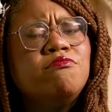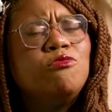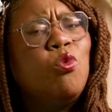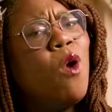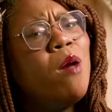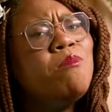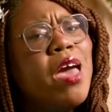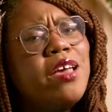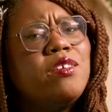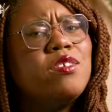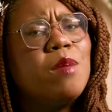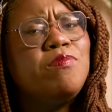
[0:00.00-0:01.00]
what
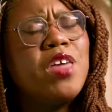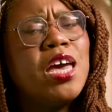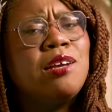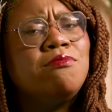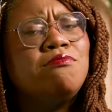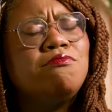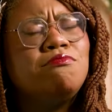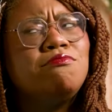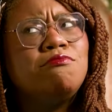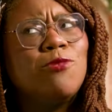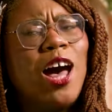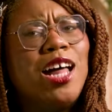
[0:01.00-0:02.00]
makes something,
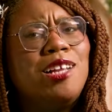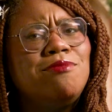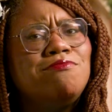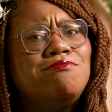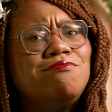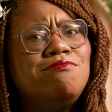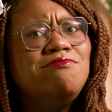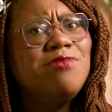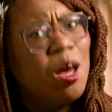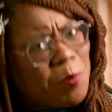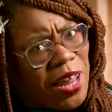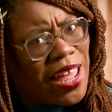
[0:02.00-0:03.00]
well,
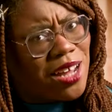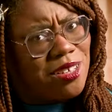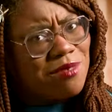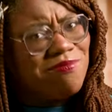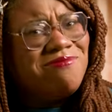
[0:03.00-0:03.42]
a plant?